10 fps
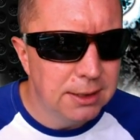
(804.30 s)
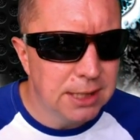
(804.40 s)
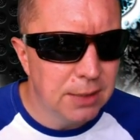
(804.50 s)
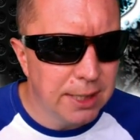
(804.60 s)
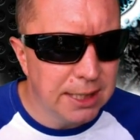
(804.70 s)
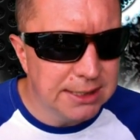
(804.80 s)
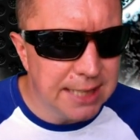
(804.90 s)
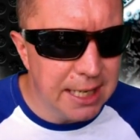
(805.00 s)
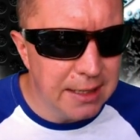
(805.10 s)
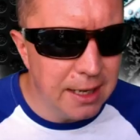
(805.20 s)
So we can
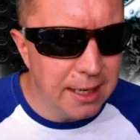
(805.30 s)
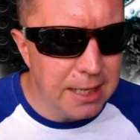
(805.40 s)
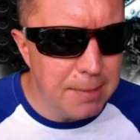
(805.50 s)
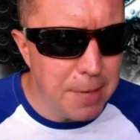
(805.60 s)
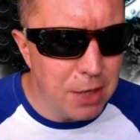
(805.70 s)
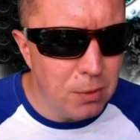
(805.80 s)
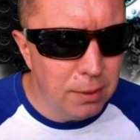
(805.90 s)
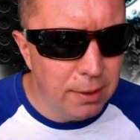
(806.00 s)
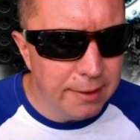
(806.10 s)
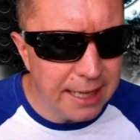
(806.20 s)
see that in the
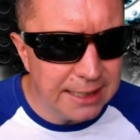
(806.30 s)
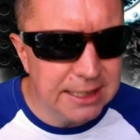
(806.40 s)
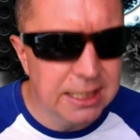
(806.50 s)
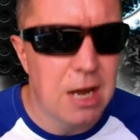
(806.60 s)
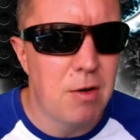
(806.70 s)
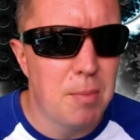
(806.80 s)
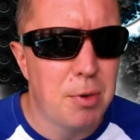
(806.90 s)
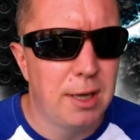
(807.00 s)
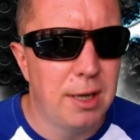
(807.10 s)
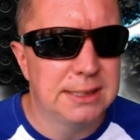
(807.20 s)
middle, that's the current
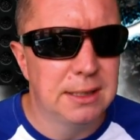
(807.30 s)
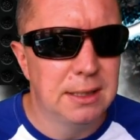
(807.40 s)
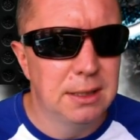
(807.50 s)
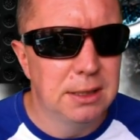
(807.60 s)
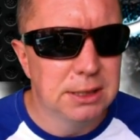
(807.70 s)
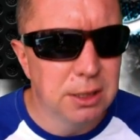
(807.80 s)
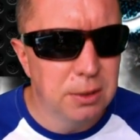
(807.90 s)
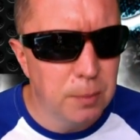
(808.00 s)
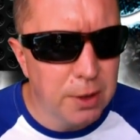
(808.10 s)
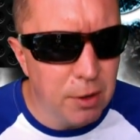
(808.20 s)
price.
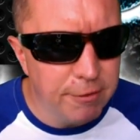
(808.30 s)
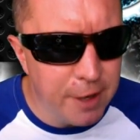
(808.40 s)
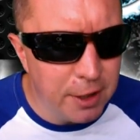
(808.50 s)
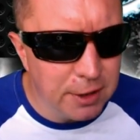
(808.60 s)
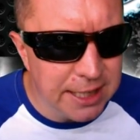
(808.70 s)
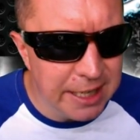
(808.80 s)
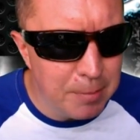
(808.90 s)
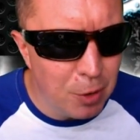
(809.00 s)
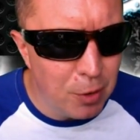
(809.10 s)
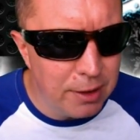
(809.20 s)
So we've got
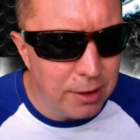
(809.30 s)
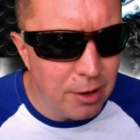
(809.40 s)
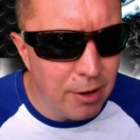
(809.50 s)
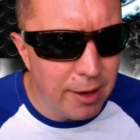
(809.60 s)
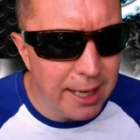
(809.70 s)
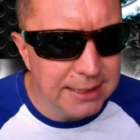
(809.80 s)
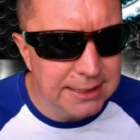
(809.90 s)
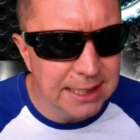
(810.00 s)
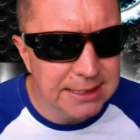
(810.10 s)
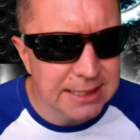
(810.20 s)

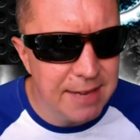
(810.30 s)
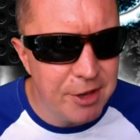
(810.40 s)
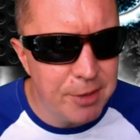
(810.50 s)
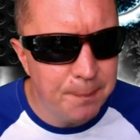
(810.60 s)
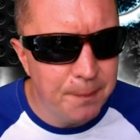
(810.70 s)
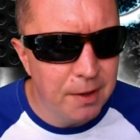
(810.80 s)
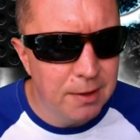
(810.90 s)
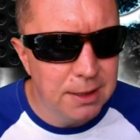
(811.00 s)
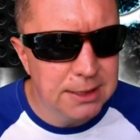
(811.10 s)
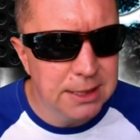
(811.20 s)
13.9867
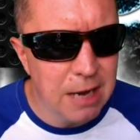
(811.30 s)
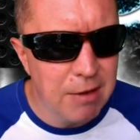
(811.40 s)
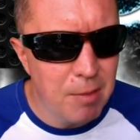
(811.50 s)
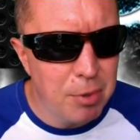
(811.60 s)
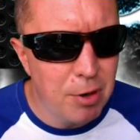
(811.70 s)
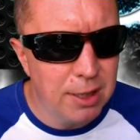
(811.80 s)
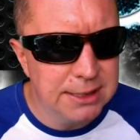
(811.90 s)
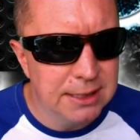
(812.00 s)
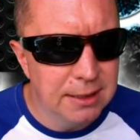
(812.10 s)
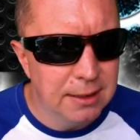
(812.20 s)
as the current
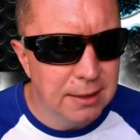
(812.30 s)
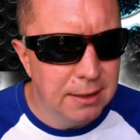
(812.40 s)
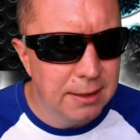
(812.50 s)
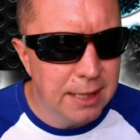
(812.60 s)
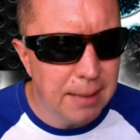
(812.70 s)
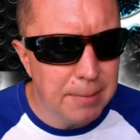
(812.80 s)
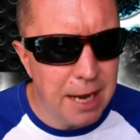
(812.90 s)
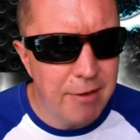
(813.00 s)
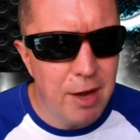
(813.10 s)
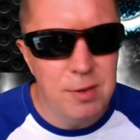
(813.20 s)
price. The up
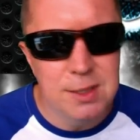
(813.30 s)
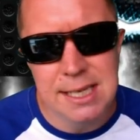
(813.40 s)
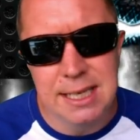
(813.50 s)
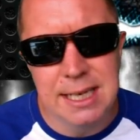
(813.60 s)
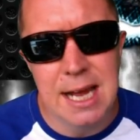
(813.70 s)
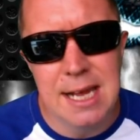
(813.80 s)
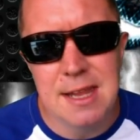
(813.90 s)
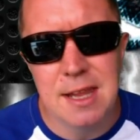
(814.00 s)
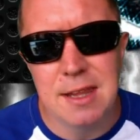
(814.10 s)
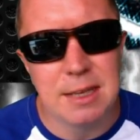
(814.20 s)
arrow is
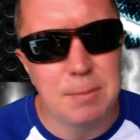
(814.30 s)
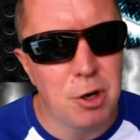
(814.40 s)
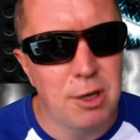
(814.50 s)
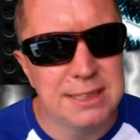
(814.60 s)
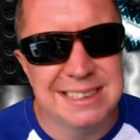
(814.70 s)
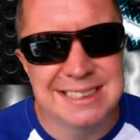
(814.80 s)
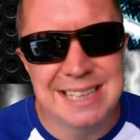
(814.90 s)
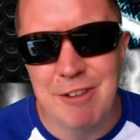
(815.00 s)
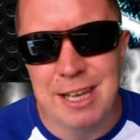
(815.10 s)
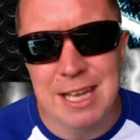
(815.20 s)
indicating that the price is
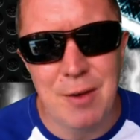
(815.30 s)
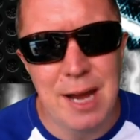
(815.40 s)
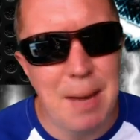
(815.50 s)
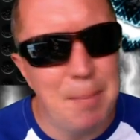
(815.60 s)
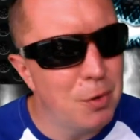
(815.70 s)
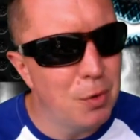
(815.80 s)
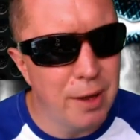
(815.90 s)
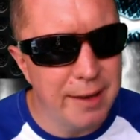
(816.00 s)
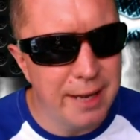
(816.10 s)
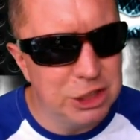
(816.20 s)
currently going up,
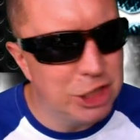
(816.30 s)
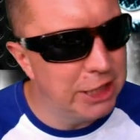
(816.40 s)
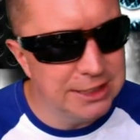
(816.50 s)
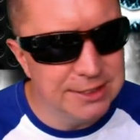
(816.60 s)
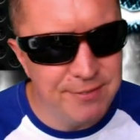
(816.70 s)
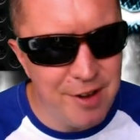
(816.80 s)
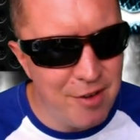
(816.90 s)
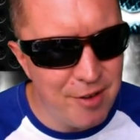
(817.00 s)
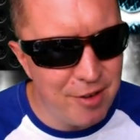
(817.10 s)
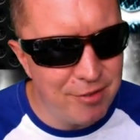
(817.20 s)
although that changes
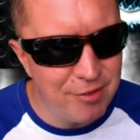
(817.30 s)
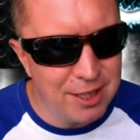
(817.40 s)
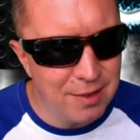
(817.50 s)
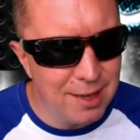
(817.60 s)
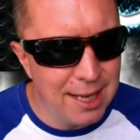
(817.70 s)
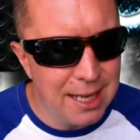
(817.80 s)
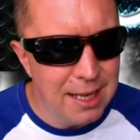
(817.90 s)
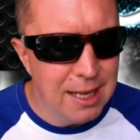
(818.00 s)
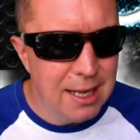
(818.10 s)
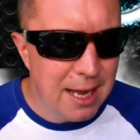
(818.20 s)
very, very frequently.
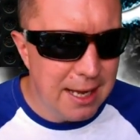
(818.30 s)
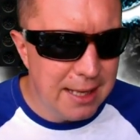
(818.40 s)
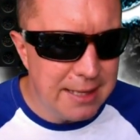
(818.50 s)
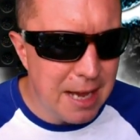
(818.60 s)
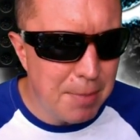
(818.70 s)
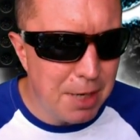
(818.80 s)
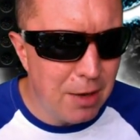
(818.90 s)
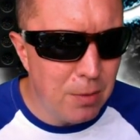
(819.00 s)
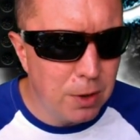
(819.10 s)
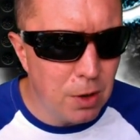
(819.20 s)
And then down
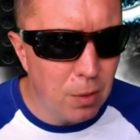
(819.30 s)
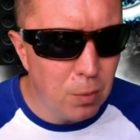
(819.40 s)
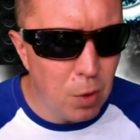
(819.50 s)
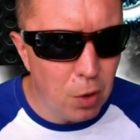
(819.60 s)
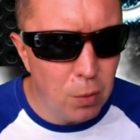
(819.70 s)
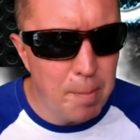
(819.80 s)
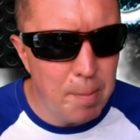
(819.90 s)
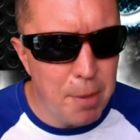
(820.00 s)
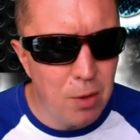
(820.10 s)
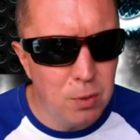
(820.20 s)
below we've got what all the
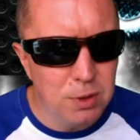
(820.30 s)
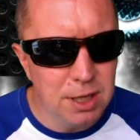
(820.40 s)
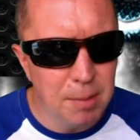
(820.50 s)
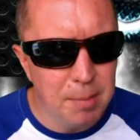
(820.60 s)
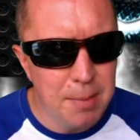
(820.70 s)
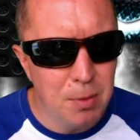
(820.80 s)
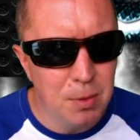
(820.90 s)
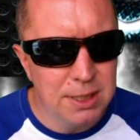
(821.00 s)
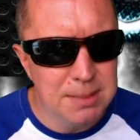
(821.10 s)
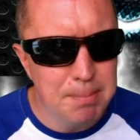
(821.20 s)
buy orders are,
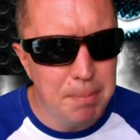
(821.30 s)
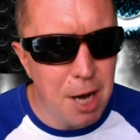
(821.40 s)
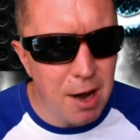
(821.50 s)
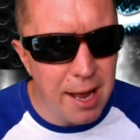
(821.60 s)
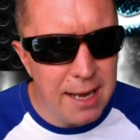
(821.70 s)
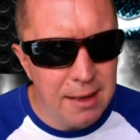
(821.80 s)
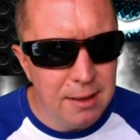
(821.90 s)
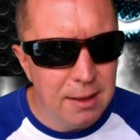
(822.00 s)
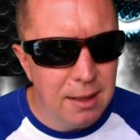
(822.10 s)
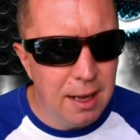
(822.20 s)
people looking to buy,
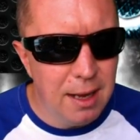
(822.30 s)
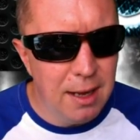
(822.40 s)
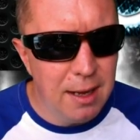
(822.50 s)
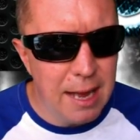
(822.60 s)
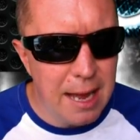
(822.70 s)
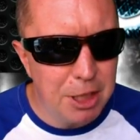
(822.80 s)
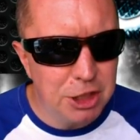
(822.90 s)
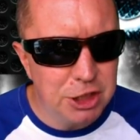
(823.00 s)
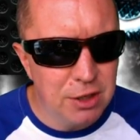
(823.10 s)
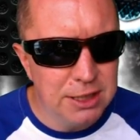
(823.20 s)
how
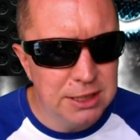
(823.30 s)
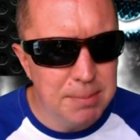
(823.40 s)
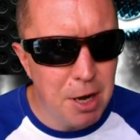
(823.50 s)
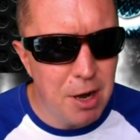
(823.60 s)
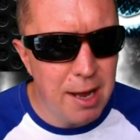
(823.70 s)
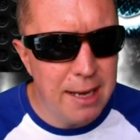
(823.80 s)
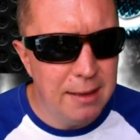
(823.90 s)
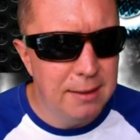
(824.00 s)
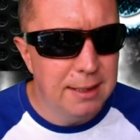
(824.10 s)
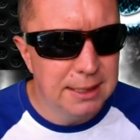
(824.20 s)
much they're looking to buy,
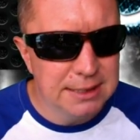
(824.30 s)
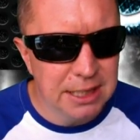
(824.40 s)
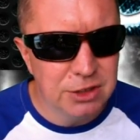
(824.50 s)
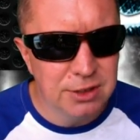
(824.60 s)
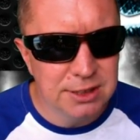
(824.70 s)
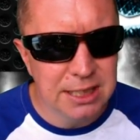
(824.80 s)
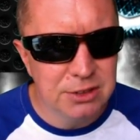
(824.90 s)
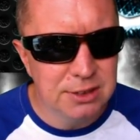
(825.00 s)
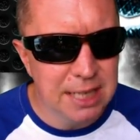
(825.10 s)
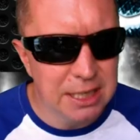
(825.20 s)
etc,
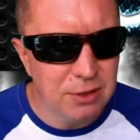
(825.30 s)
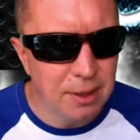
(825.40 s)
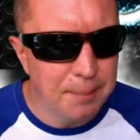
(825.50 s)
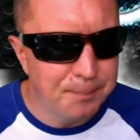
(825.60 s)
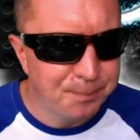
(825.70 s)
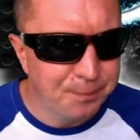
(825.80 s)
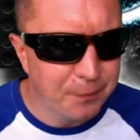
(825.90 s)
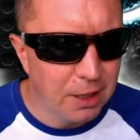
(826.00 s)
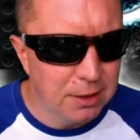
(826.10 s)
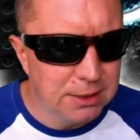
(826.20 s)
etc, etc.
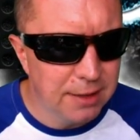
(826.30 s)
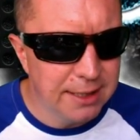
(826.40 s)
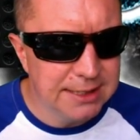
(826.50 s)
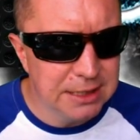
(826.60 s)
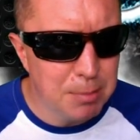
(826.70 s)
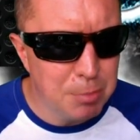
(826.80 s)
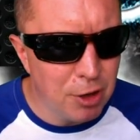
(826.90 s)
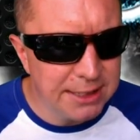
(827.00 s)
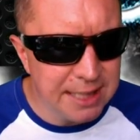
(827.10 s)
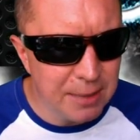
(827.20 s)
So this is the
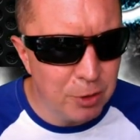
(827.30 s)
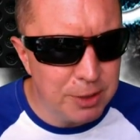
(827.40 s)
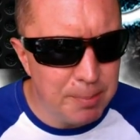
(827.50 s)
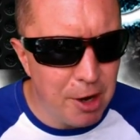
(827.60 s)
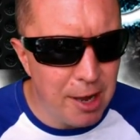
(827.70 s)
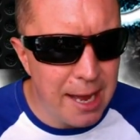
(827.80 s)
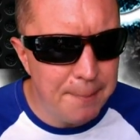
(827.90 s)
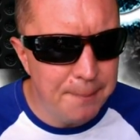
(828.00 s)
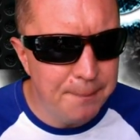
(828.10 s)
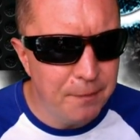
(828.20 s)
price they want to buy
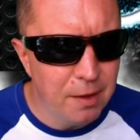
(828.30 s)
at,